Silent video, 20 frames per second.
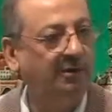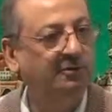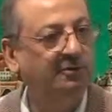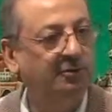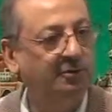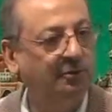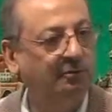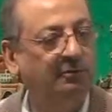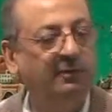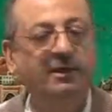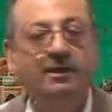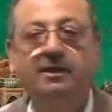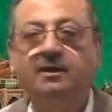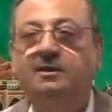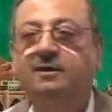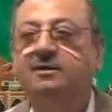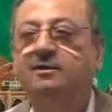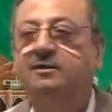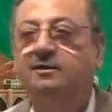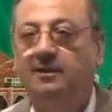so we
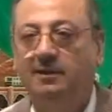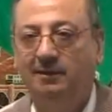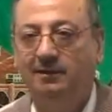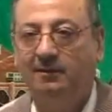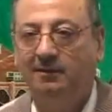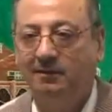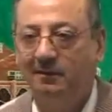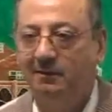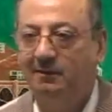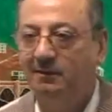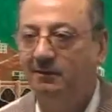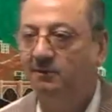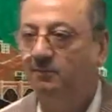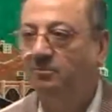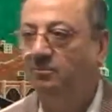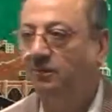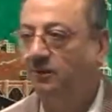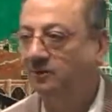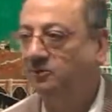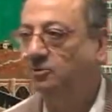
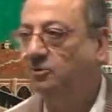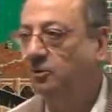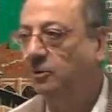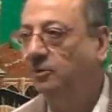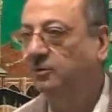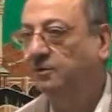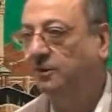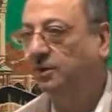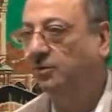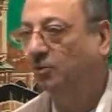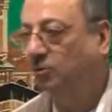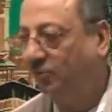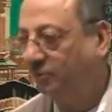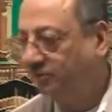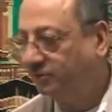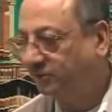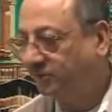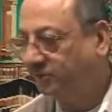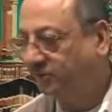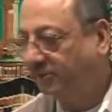must know the
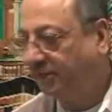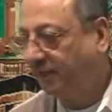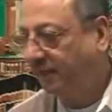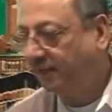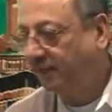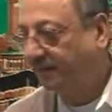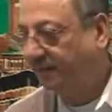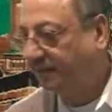rules, inshallah.